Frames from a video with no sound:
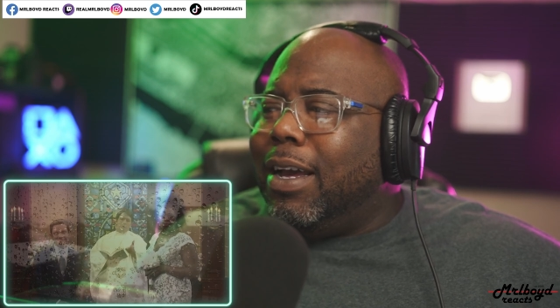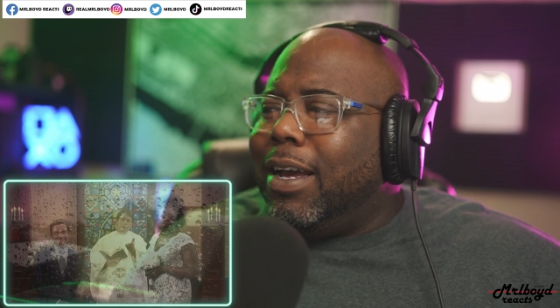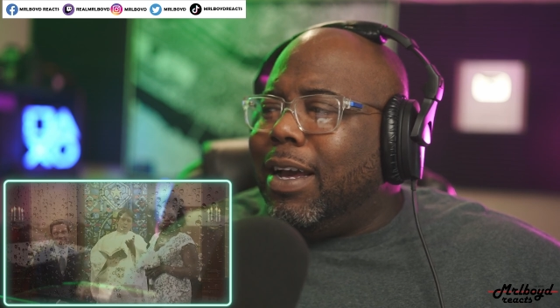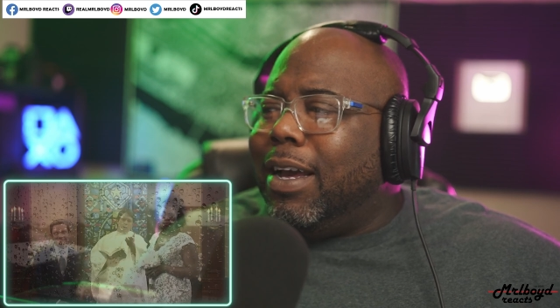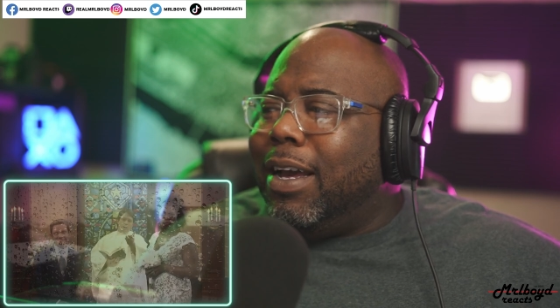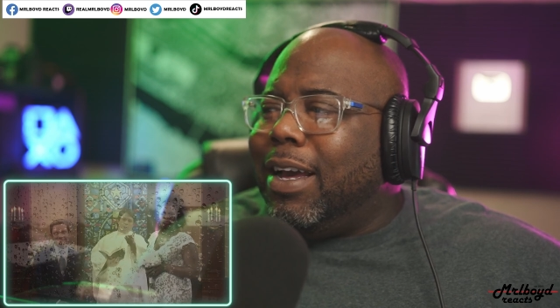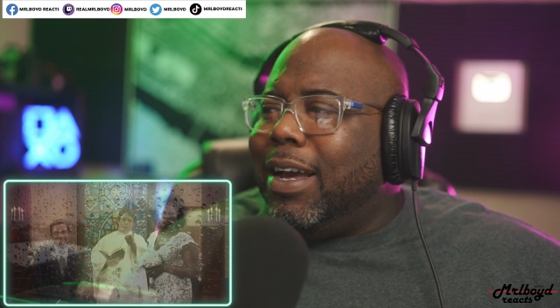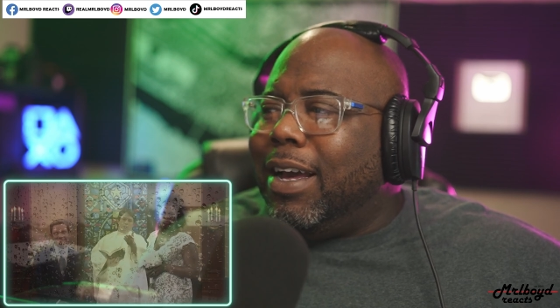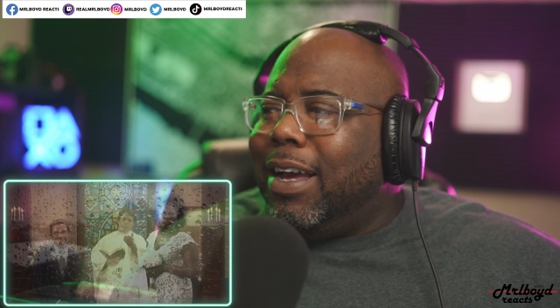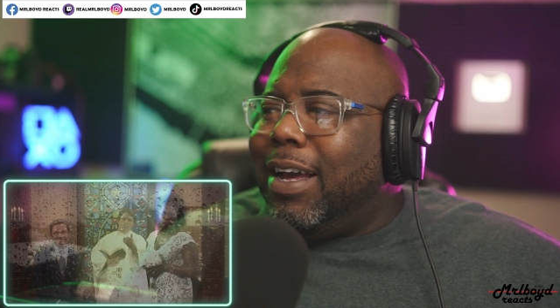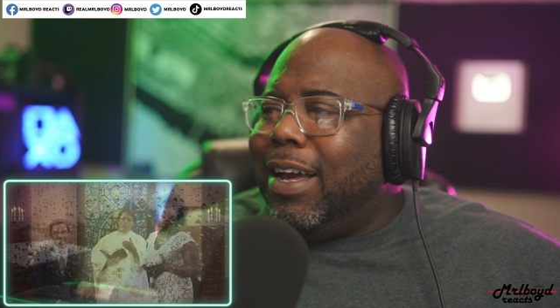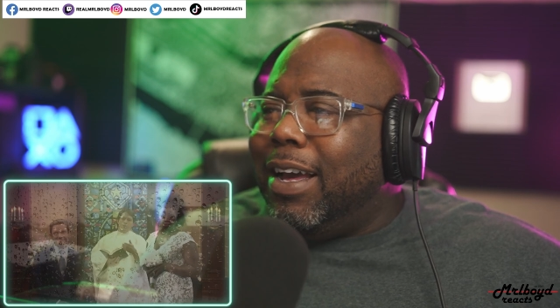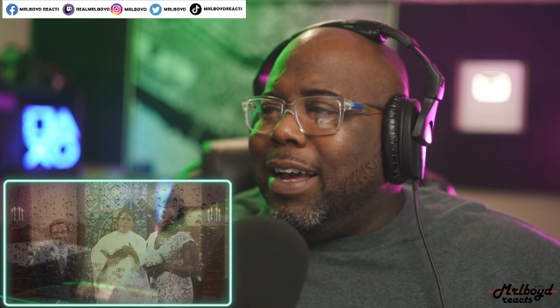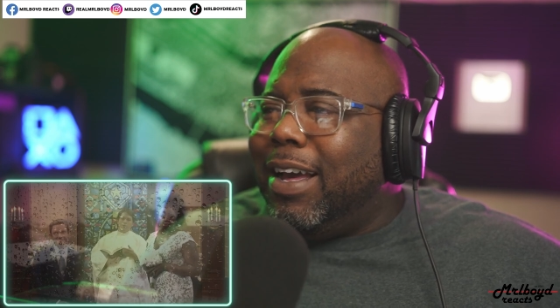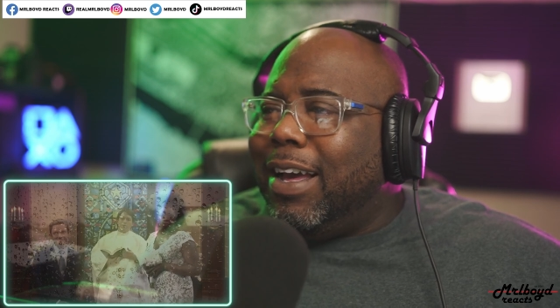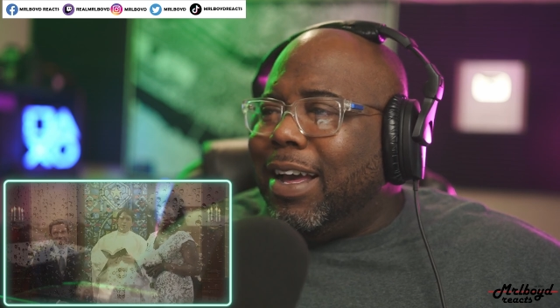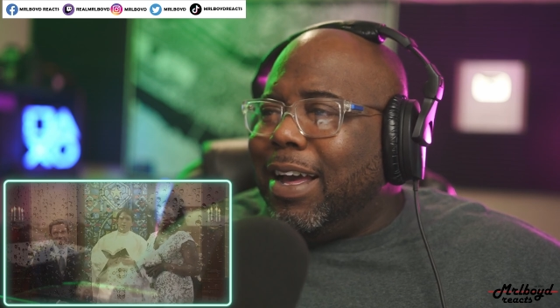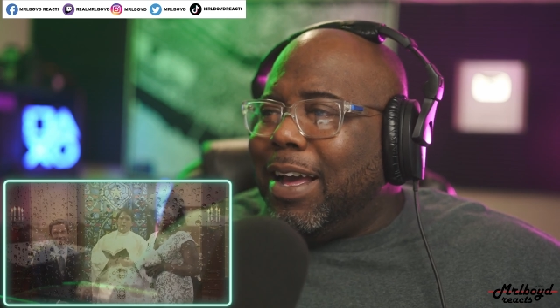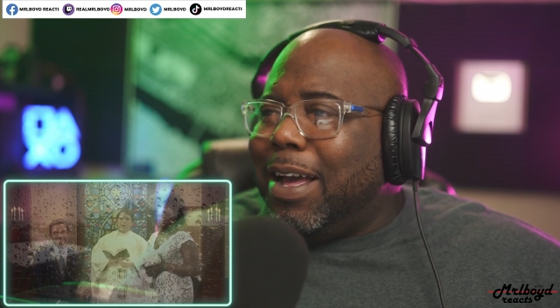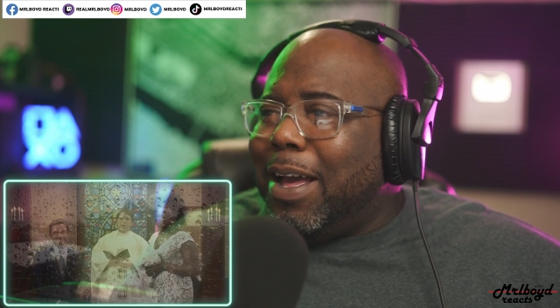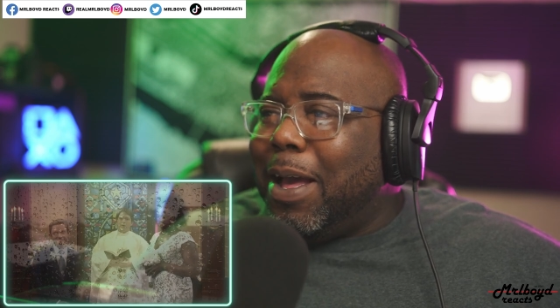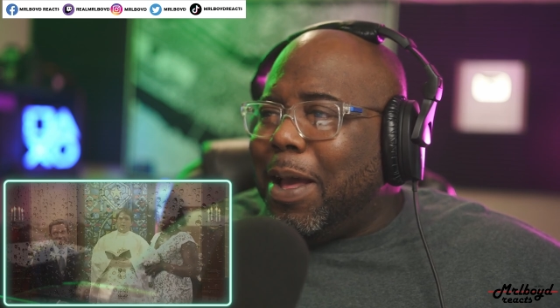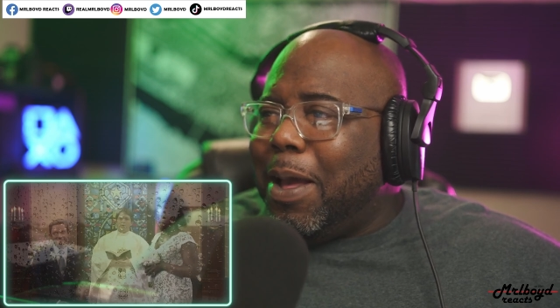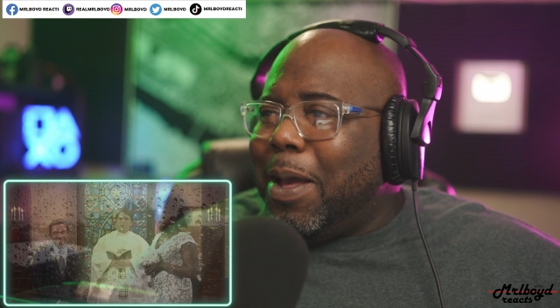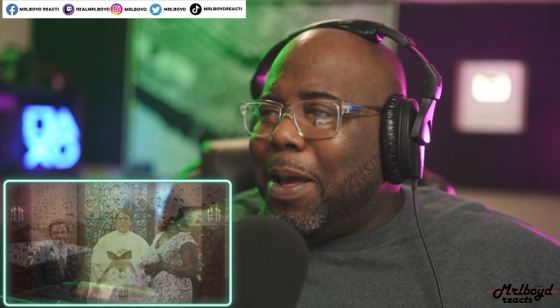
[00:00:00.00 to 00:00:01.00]
yes, you,
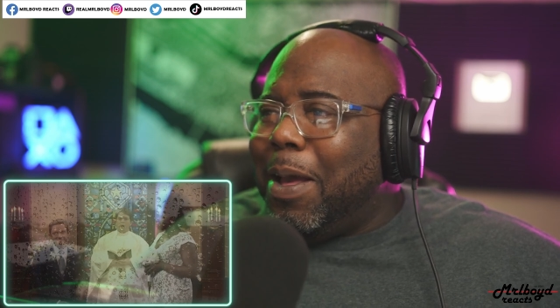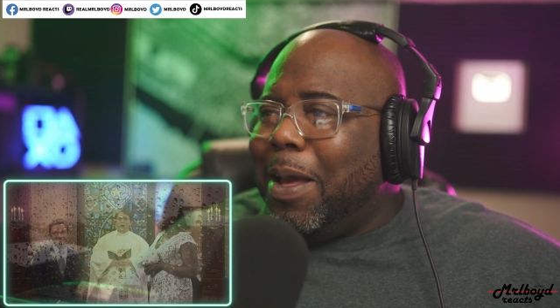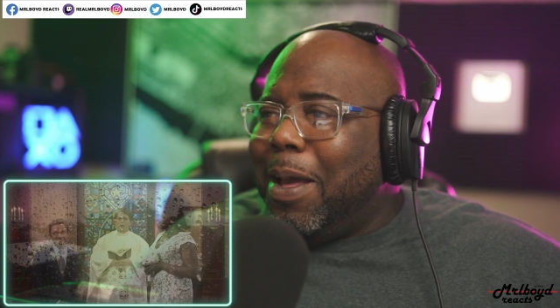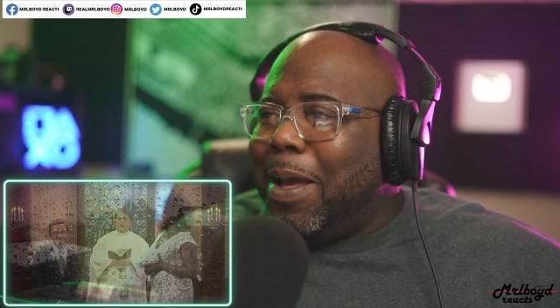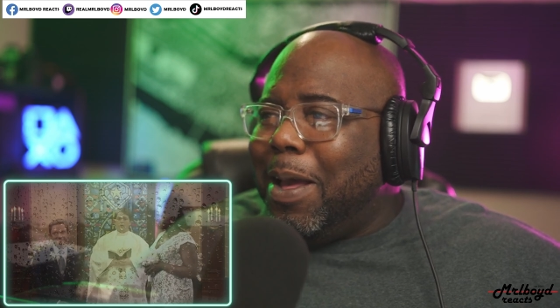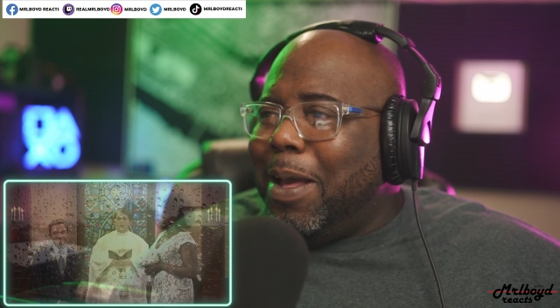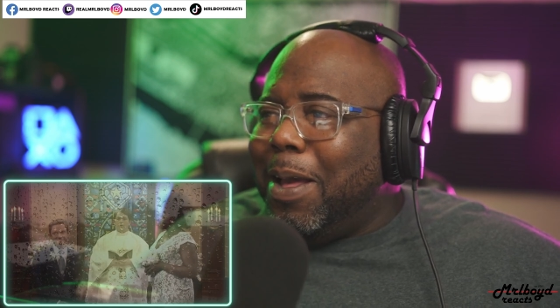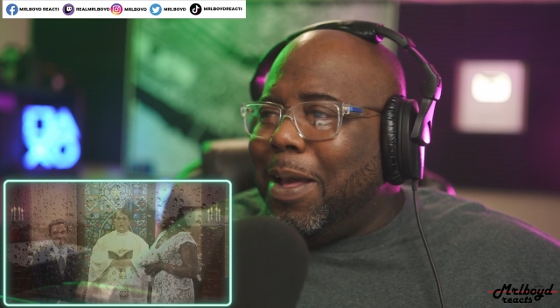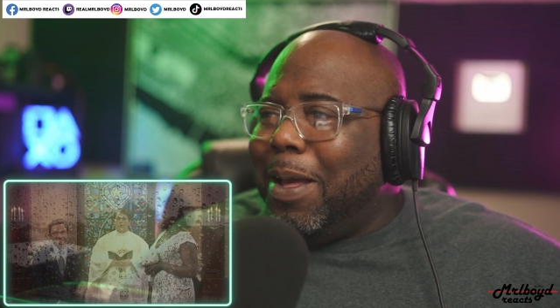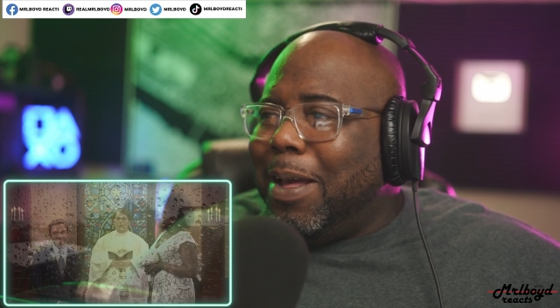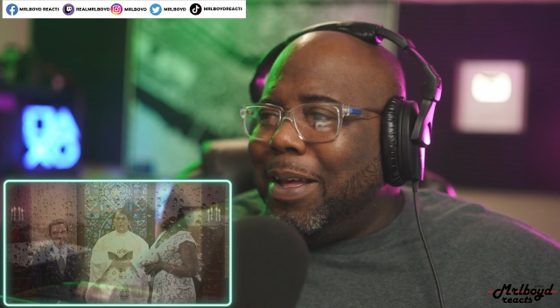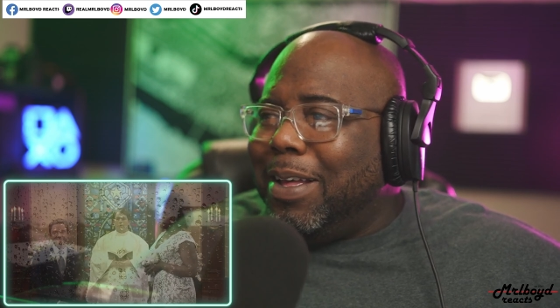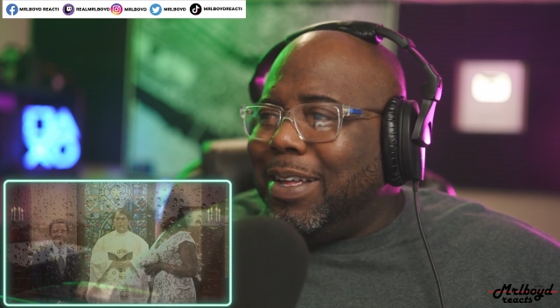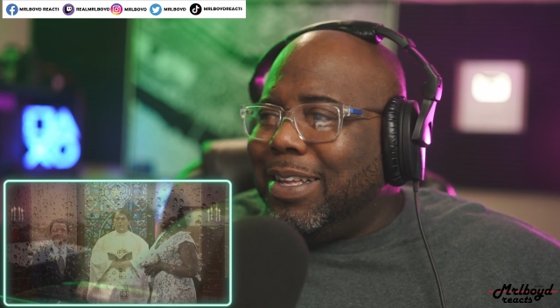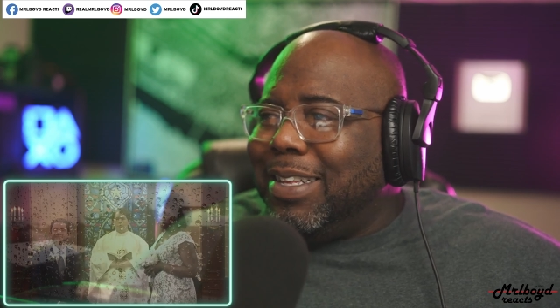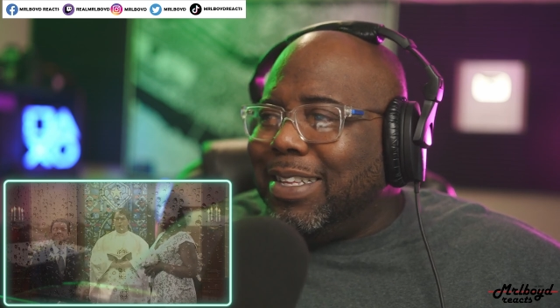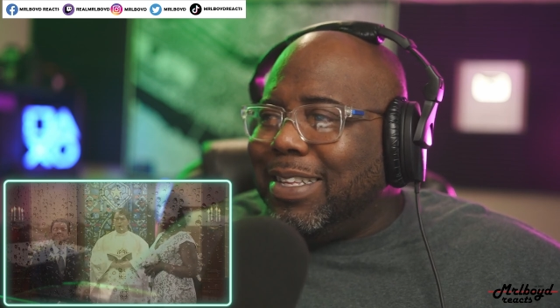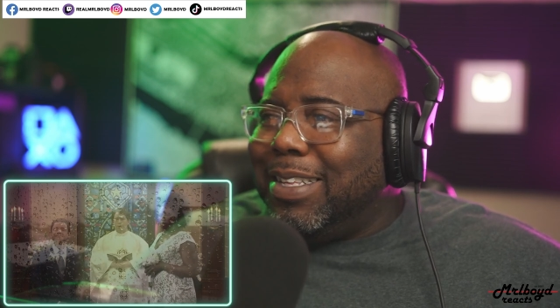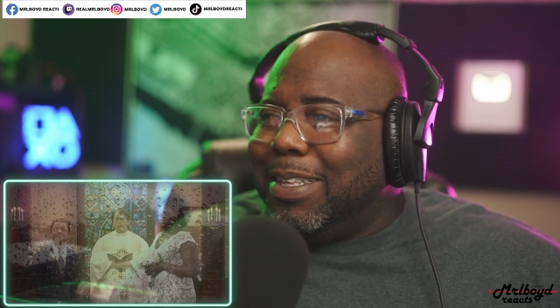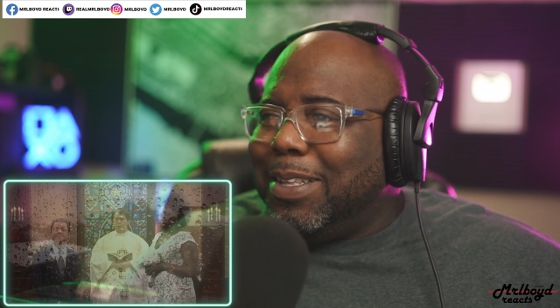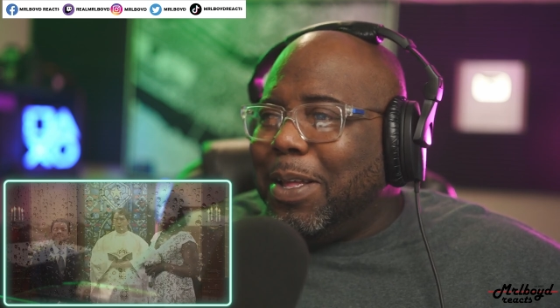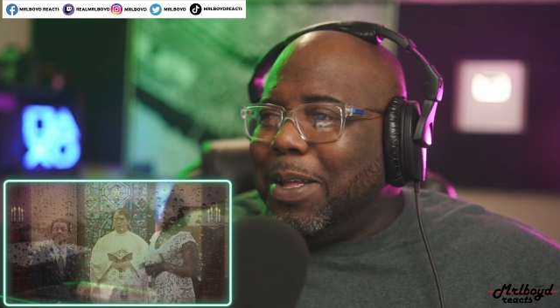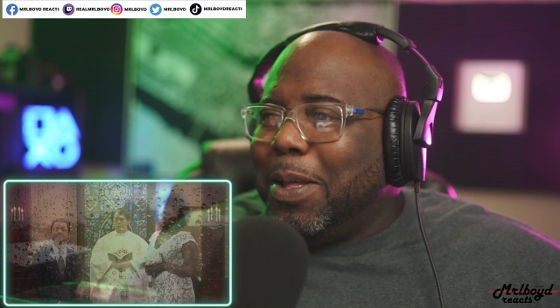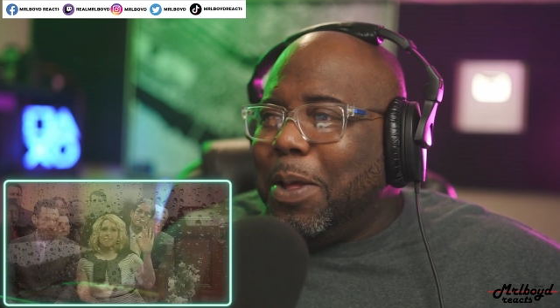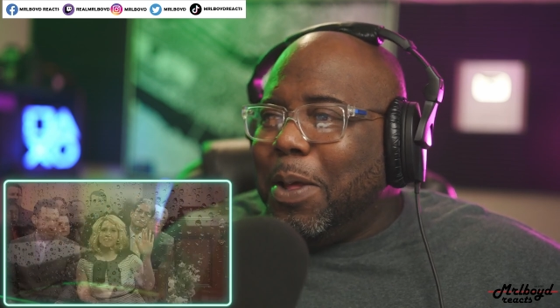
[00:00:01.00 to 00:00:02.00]
lady right here in the
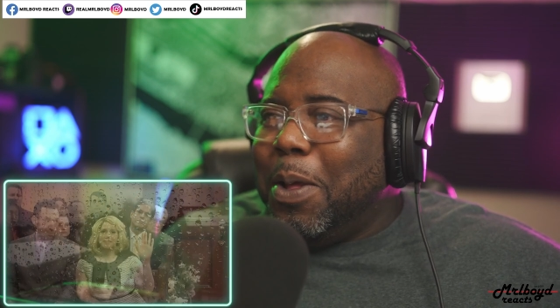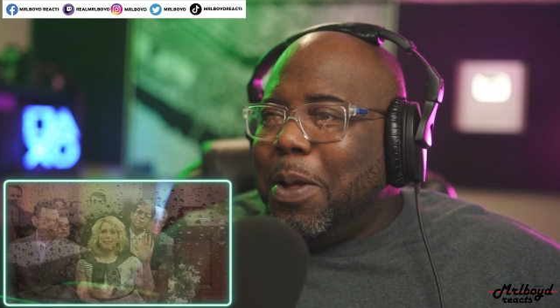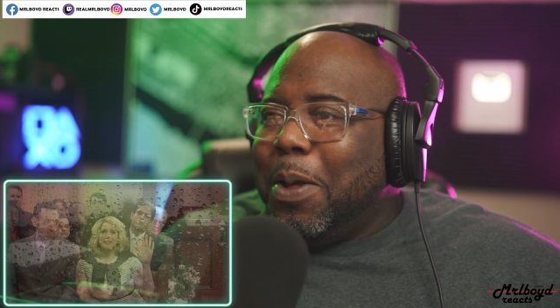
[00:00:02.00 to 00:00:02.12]
front.